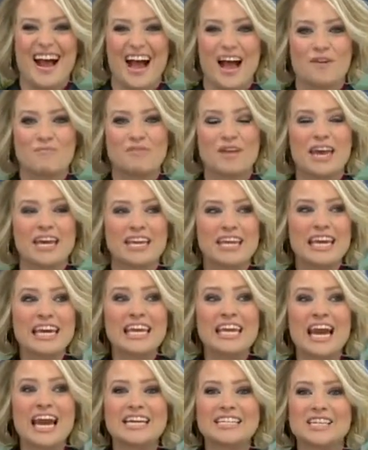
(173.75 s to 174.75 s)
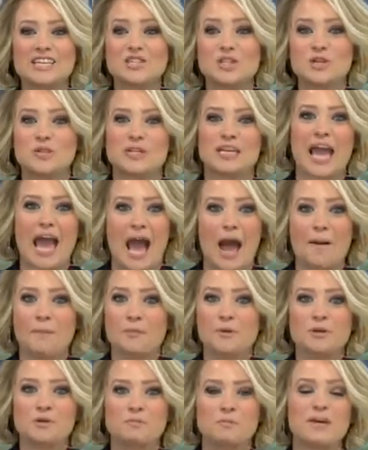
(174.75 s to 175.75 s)
there. Um, any, any ideas using
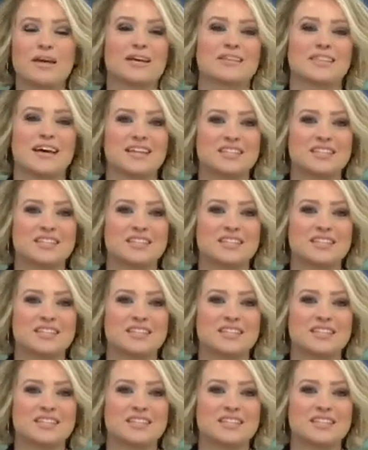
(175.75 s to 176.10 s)
apples because